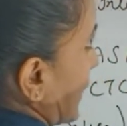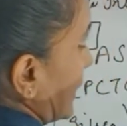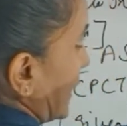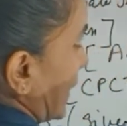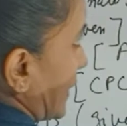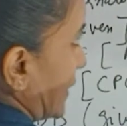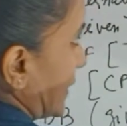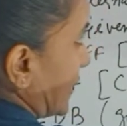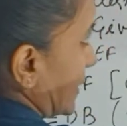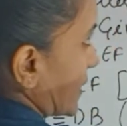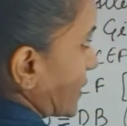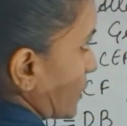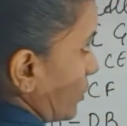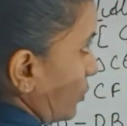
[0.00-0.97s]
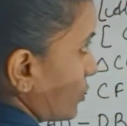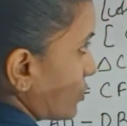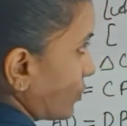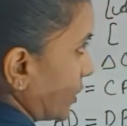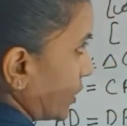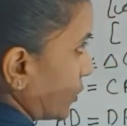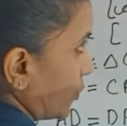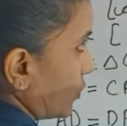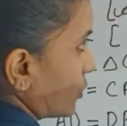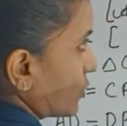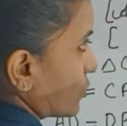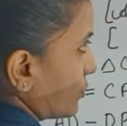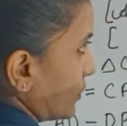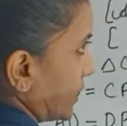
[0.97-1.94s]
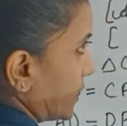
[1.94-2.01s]
and AD is also
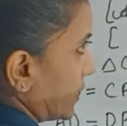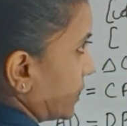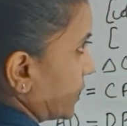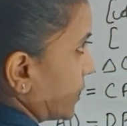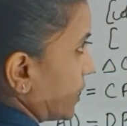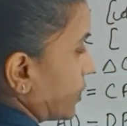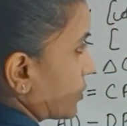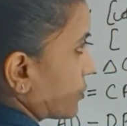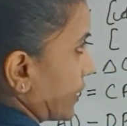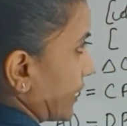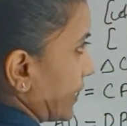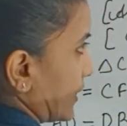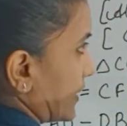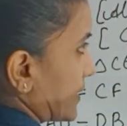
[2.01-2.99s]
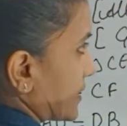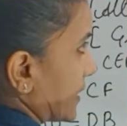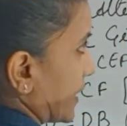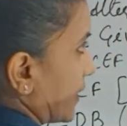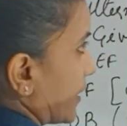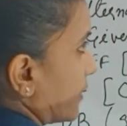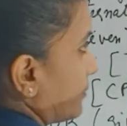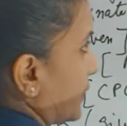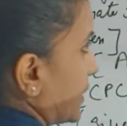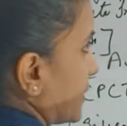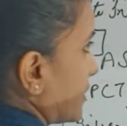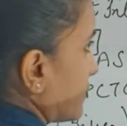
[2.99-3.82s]
equal to BD. So can I say that